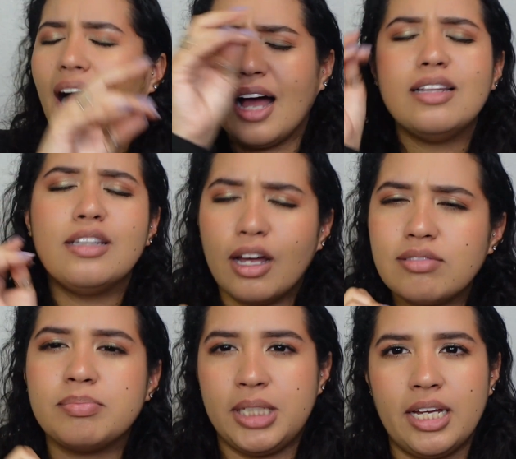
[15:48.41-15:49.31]
I
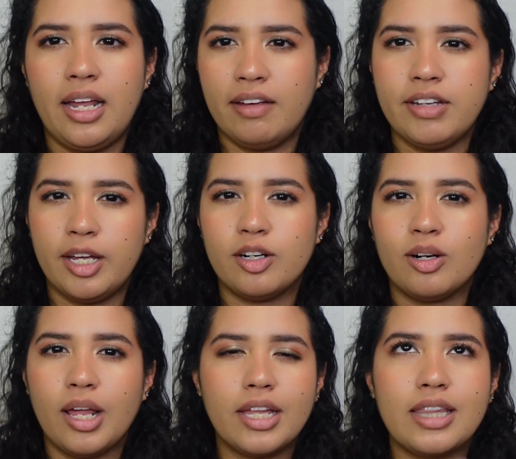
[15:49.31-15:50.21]
love me an
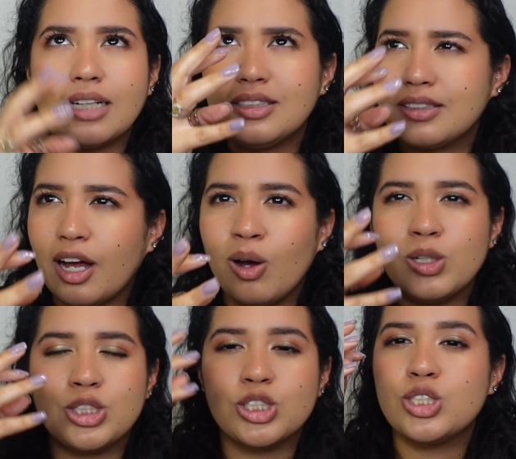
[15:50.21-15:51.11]
aviator. Like that style
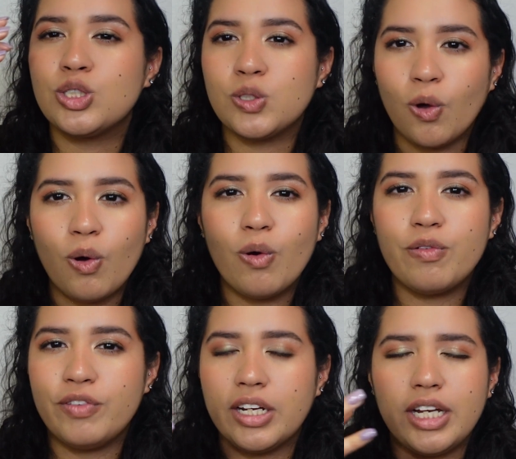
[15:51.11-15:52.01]
is just so
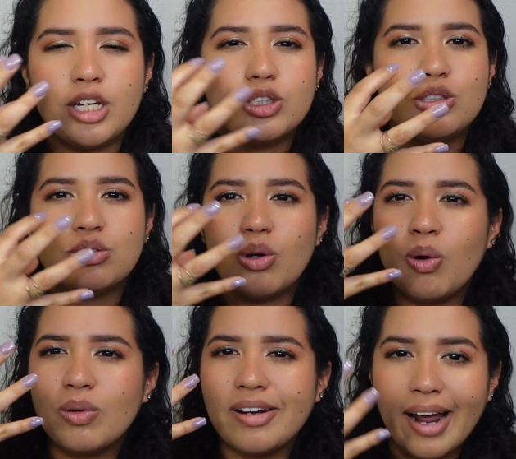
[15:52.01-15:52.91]
fitting,
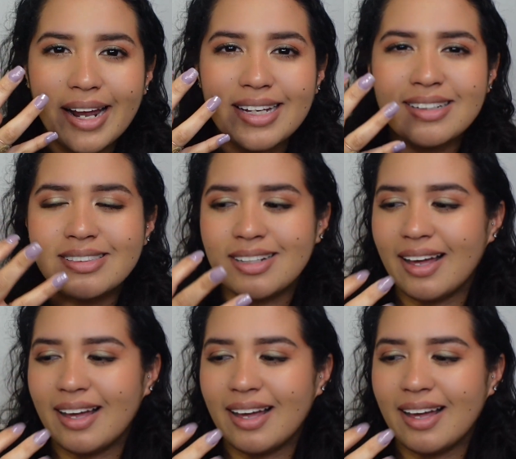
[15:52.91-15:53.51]
so nice.